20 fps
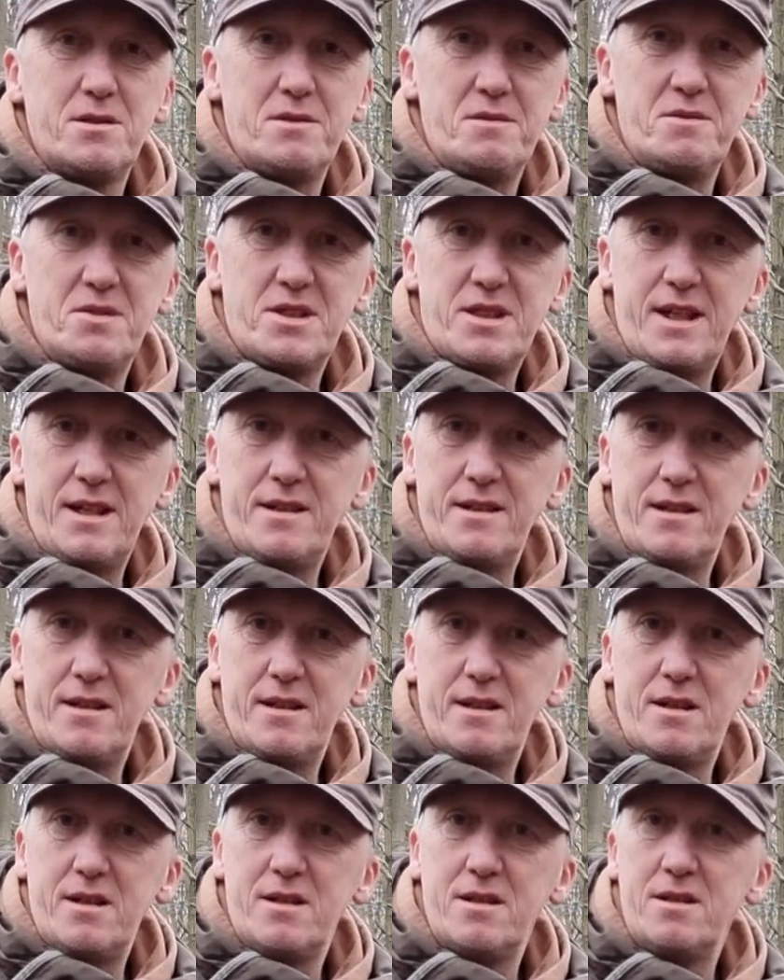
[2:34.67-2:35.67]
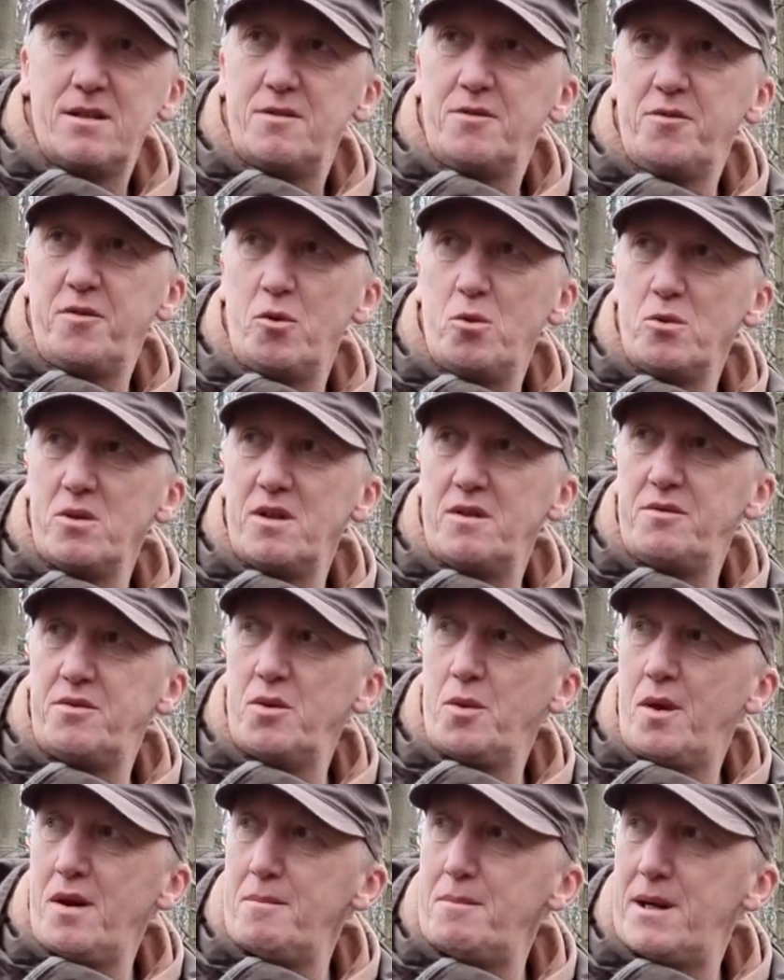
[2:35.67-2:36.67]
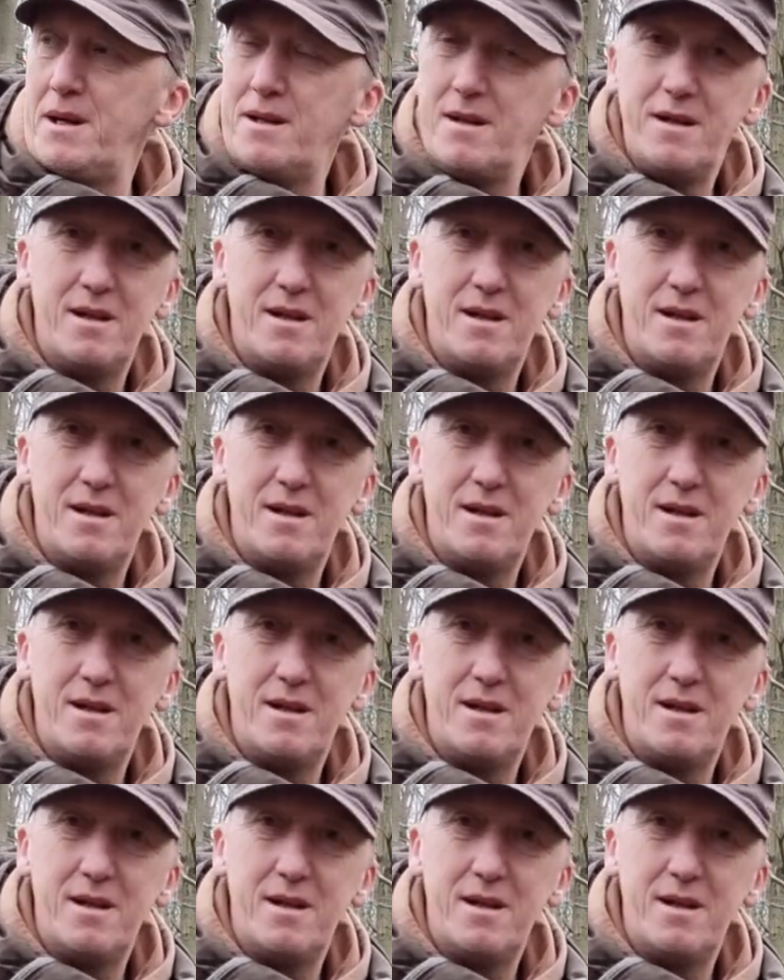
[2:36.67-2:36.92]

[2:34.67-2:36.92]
So we've set the full lavvu up,